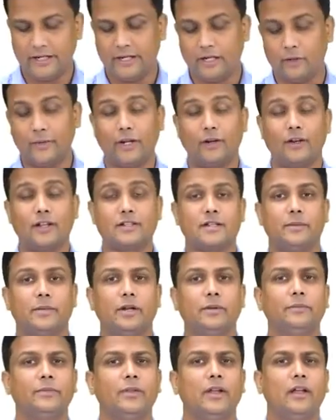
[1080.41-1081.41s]
interventricular
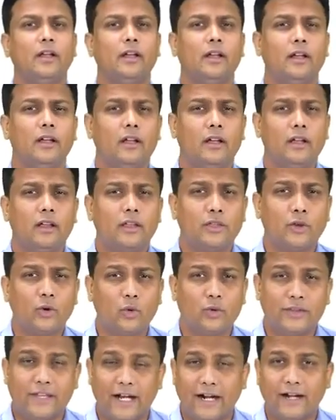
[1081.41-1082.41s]
septum. So
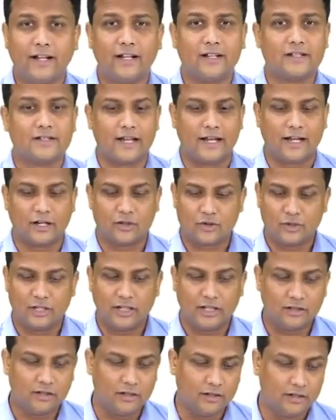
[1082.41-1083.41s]
that is
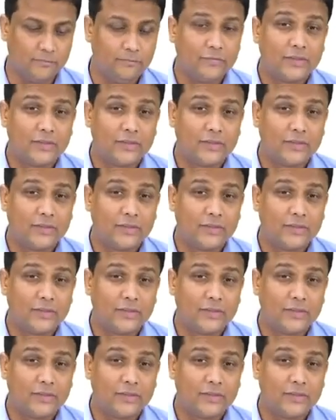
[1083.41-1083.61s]
actually the